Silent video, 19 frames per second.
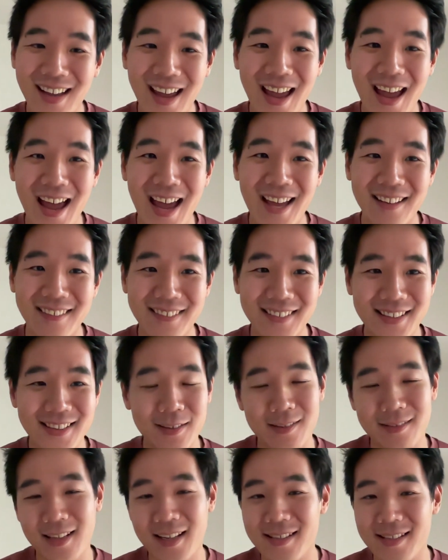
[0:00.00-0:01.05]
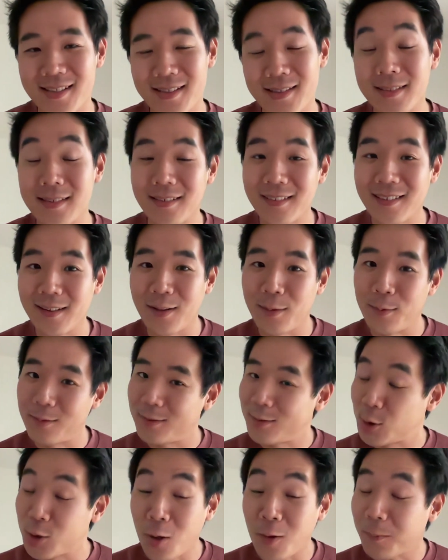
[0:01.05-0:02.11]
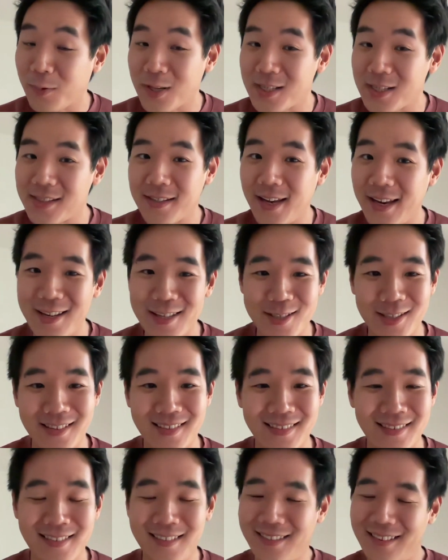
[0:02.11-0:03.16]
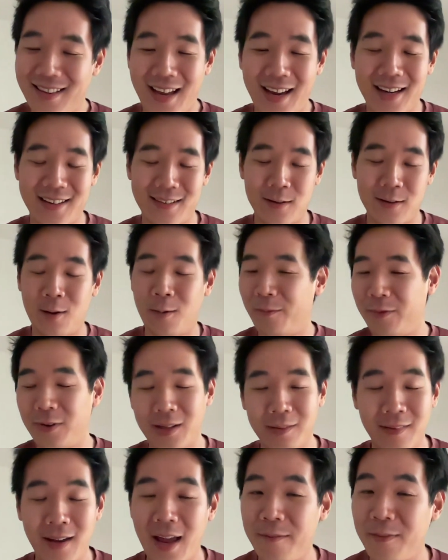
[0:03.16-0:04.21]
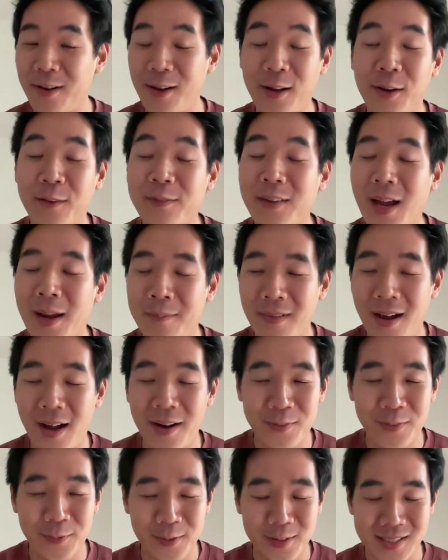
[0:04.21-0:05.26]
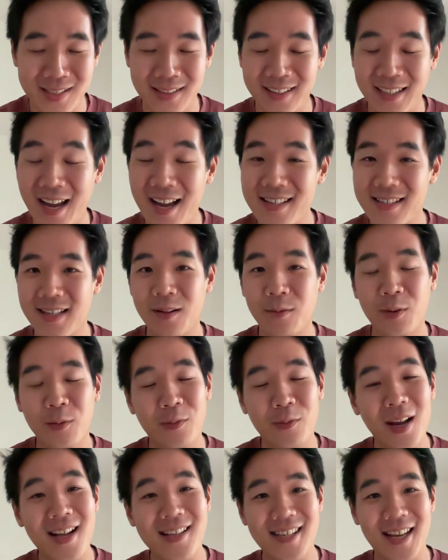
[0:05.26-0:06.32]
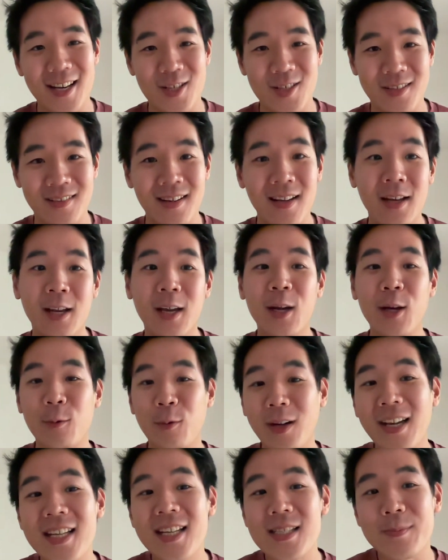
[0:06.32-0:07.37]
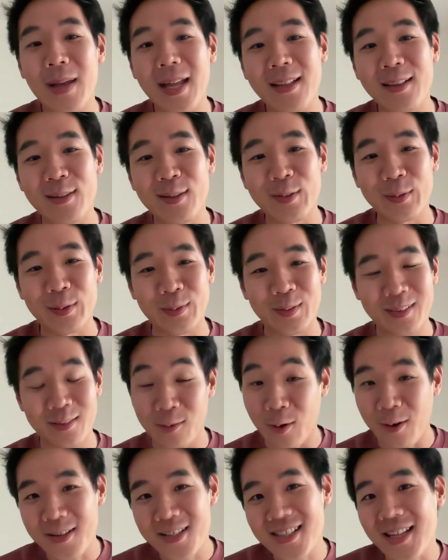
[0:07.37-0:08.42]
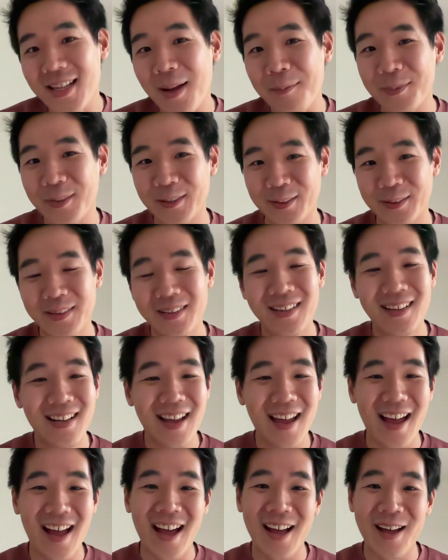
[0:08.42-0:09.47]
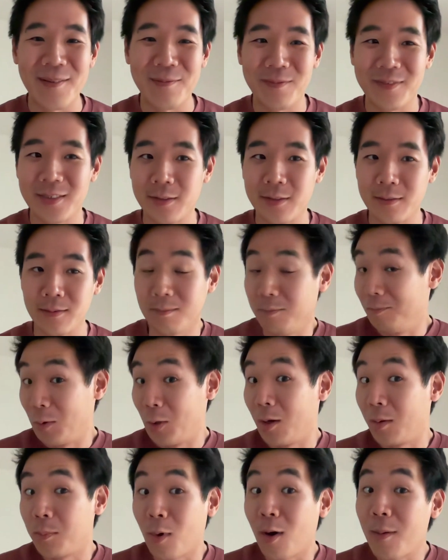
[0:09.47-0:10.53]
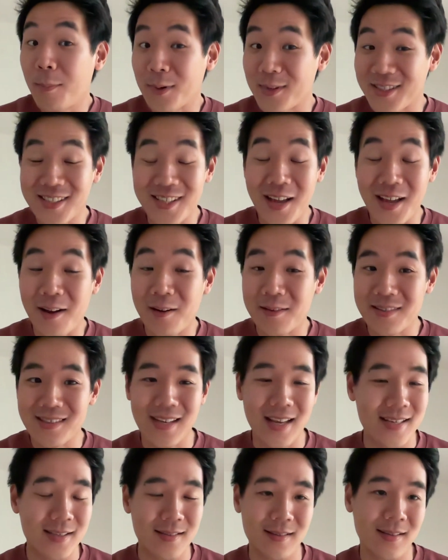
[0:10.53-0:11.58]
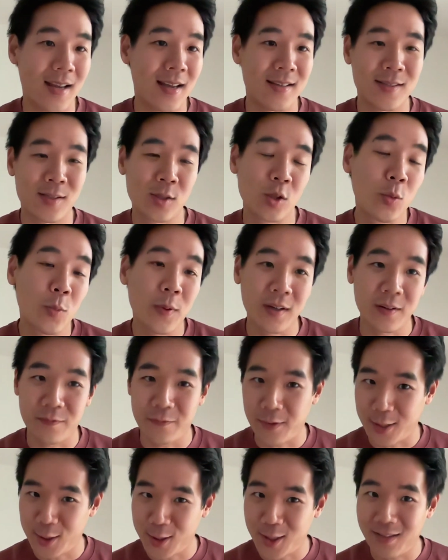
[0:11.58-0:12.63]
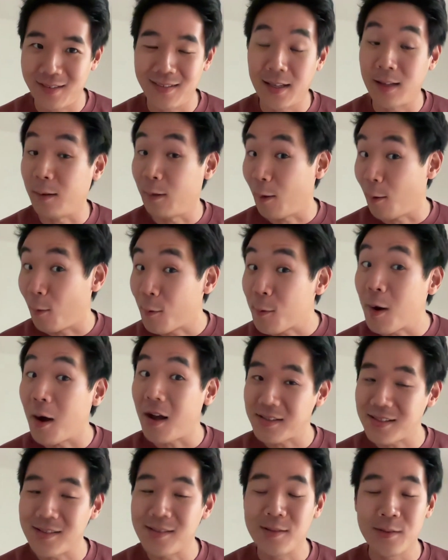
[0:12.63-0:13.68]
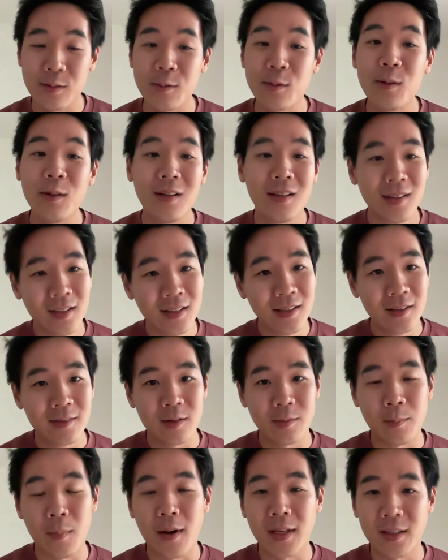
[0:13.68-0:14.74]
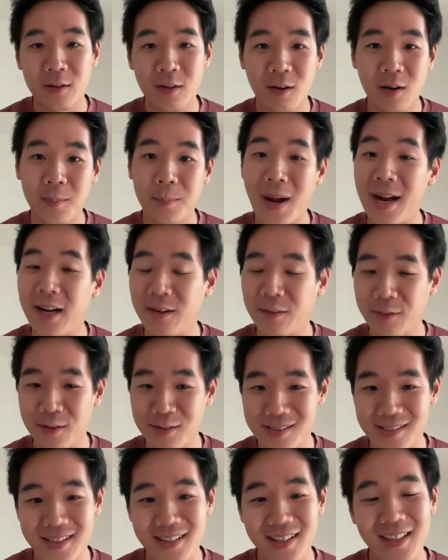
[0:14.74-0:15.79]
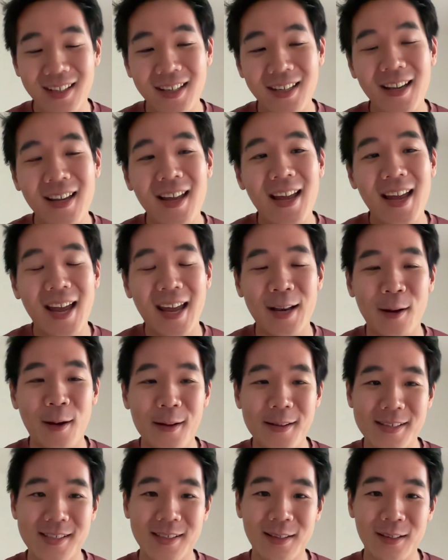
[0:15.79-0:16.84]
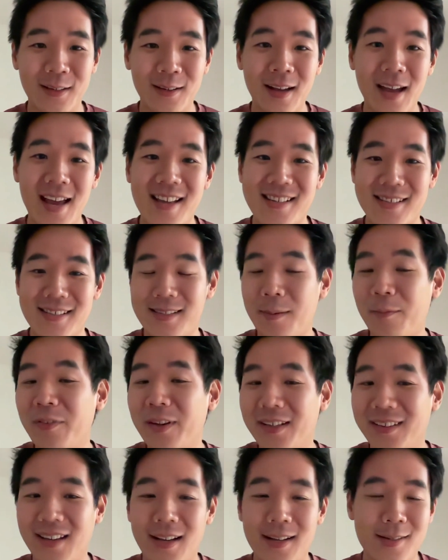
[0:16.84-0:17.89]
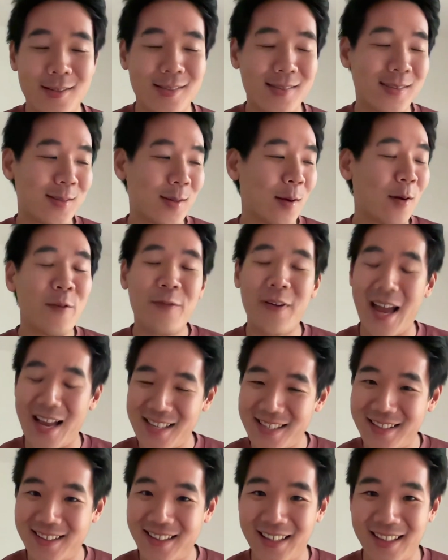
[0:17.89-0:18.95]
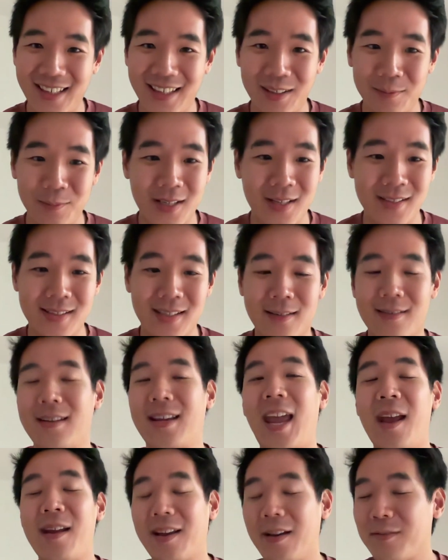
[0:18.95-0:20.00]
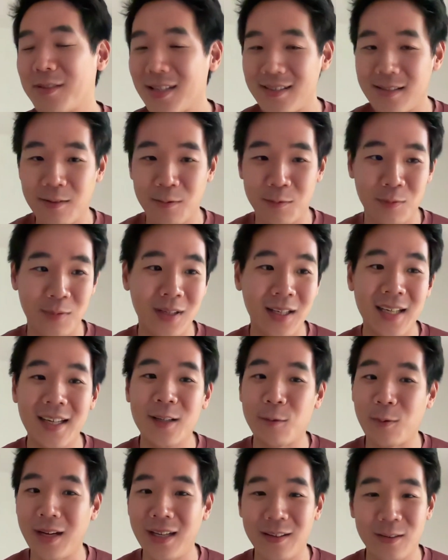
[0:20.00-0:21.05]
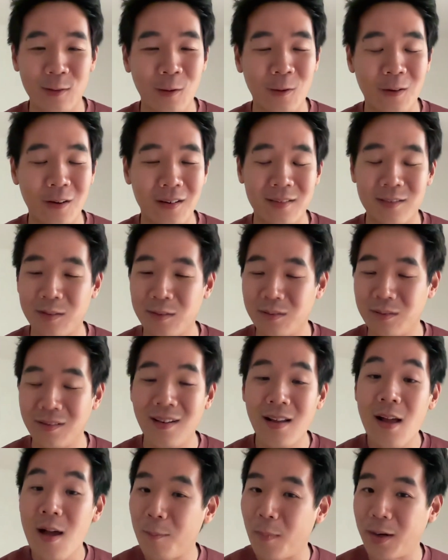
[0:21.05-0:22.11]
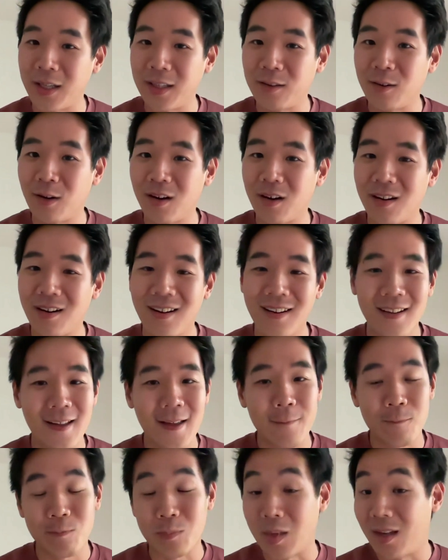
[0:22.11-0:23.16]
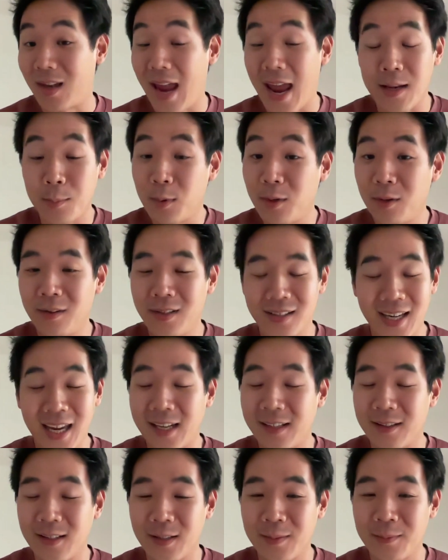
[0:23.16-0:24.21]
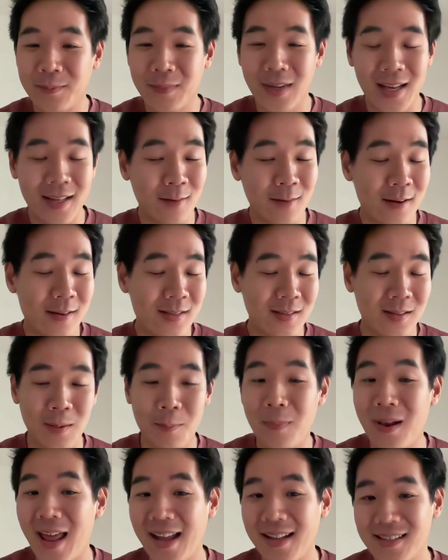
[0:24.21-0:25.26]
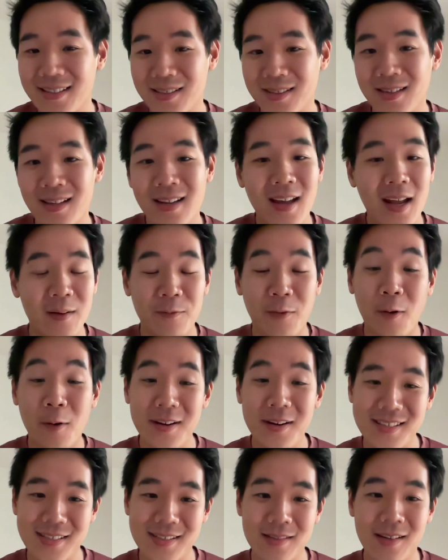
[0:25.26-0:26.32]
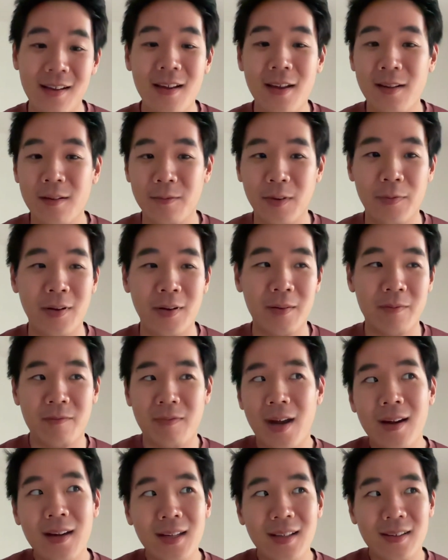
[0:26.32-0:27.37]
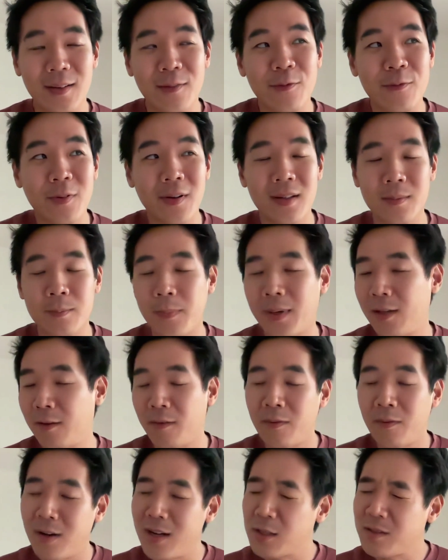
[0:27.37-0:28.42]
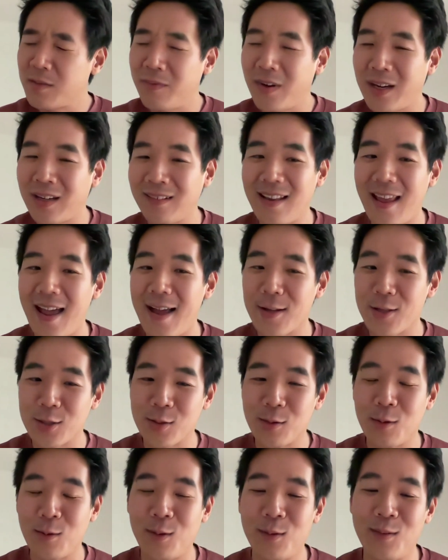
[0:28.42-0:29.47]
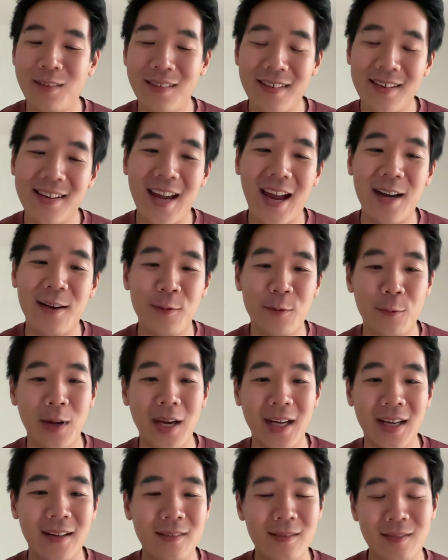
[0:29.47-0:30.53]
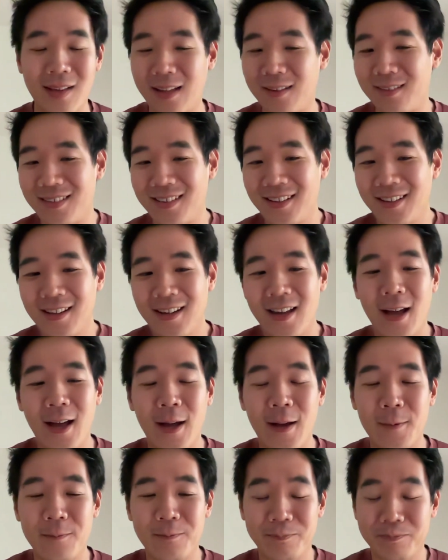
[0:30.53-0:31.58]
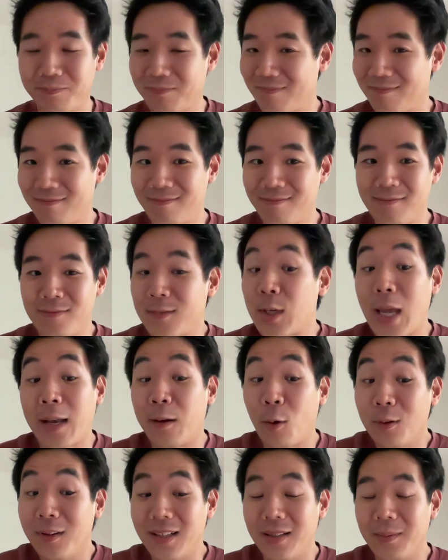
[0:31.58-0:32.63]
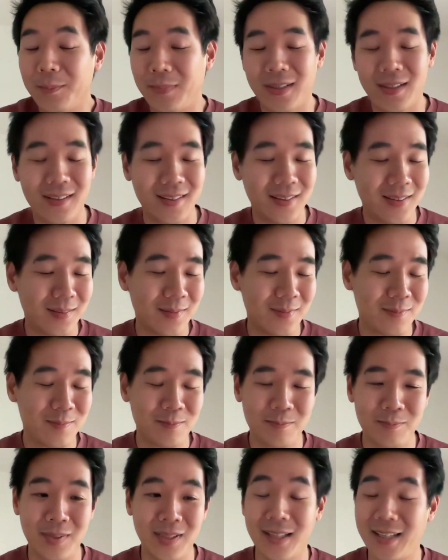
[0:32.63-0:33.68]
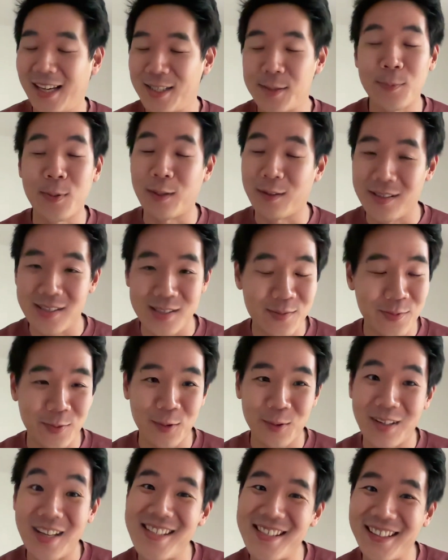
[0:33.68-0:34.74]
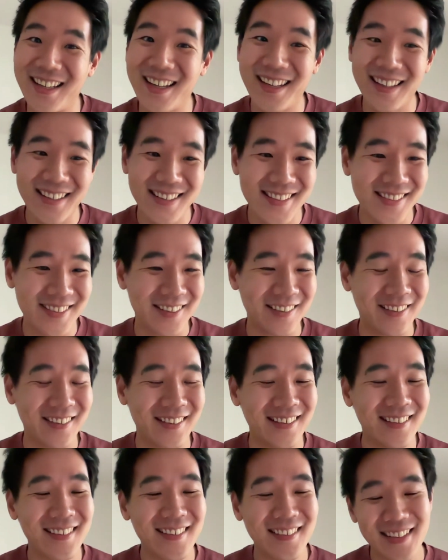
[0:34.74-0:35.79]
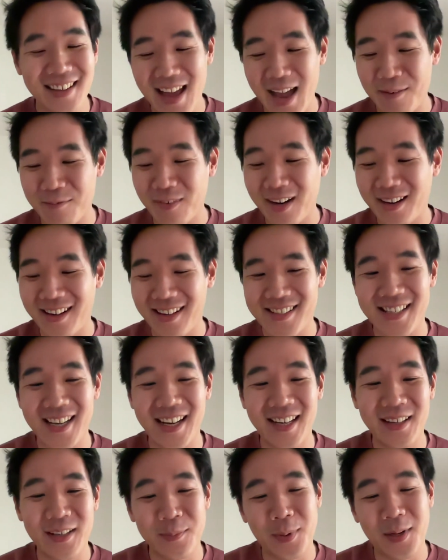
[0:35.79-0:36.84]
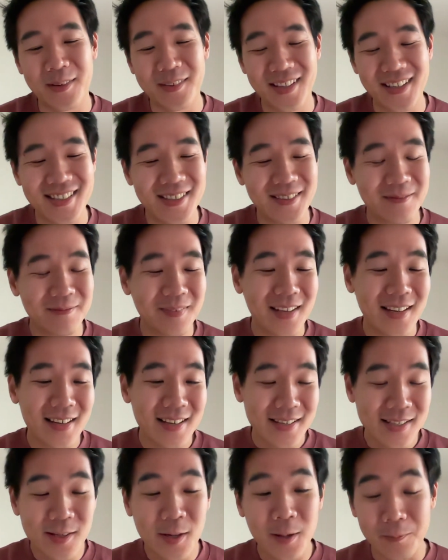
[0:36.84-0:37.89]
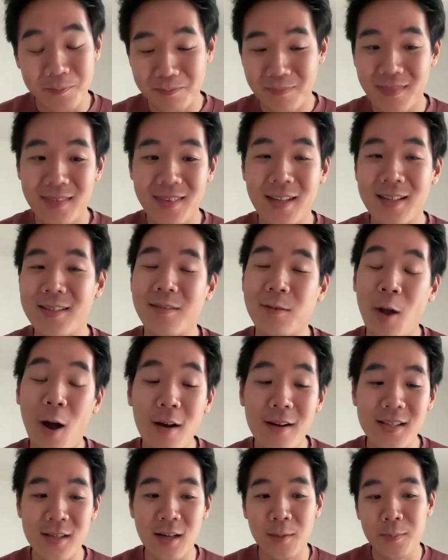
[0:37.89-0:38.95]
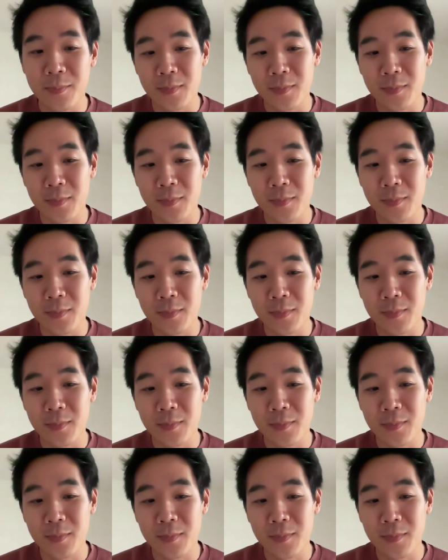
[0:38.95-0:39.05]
And this short presentation, like hopefully we have a lot of time afterwards in the Ask and Reflect section, really is meant to nerd snap you to learn more about sounds as a super efficient and low cost tool to monitor biodiversity, and also as something that is so fascinating because it gives us a really great door to monitor the animal kingdom and also the plants and forests with a very different but also very natural kind of way that's can only be experienced through listening. So I'm very excited about this. So this talk is called